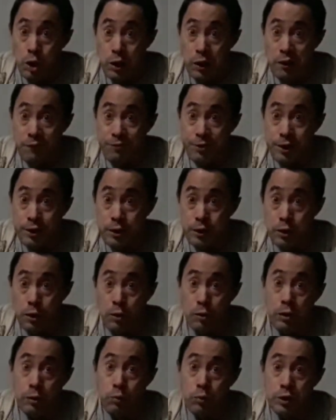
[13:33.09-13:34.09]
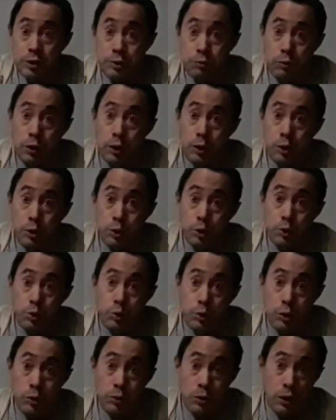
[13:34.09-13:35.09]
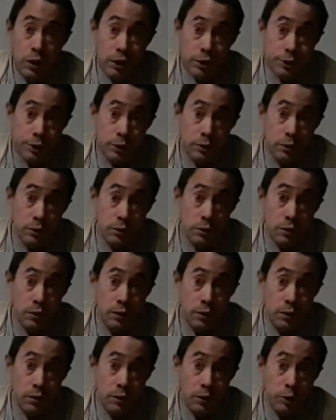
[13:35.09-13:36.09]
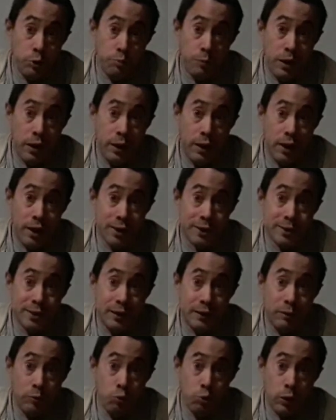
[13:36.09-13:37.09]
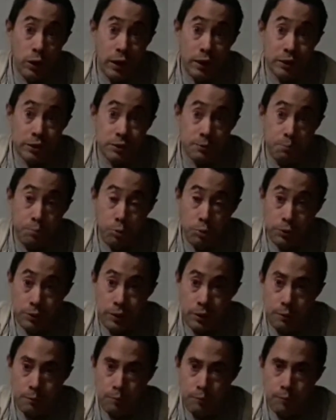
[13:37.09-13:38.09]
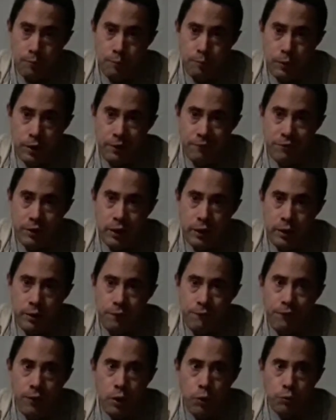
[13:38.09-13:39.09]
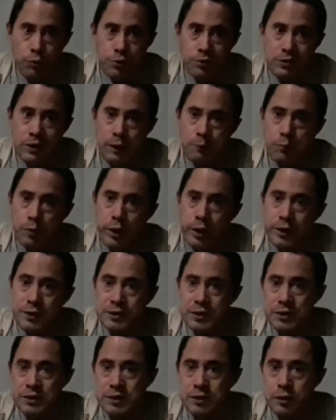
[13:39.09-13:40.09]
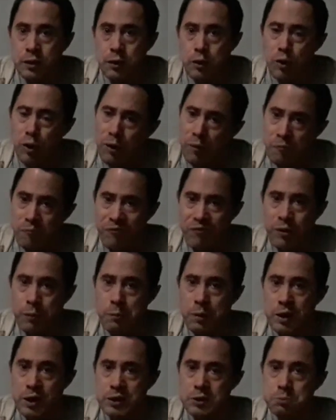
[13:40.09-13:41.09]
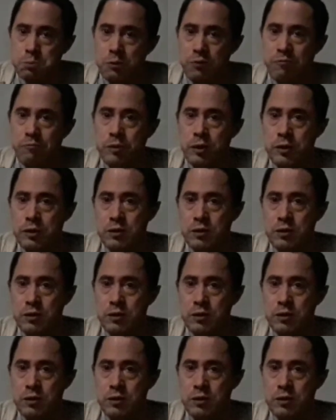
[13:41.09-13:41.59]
If the ERA was run, you may ask, would I support them if they follow the same lines as the current feminist movement?